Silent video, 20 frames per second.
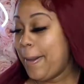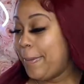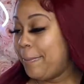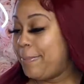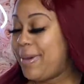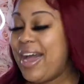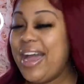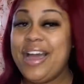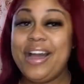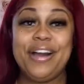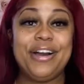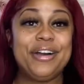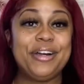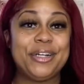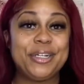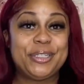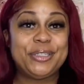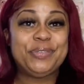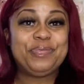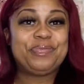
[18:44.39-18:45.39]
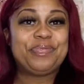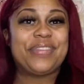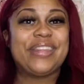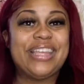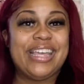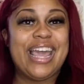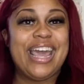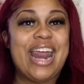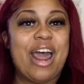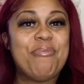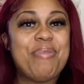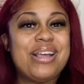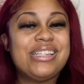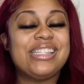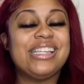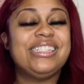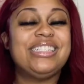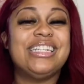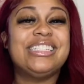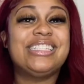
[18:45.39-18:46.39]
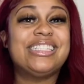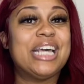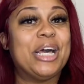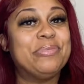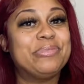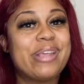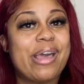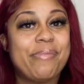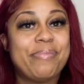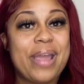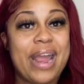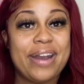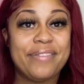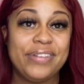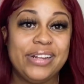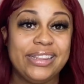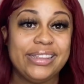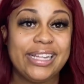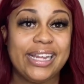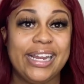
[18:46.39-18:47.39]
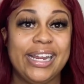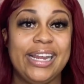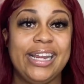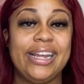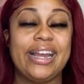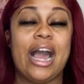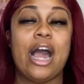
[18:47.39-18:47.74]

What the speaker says: But, yeah, that basically just sums up everything.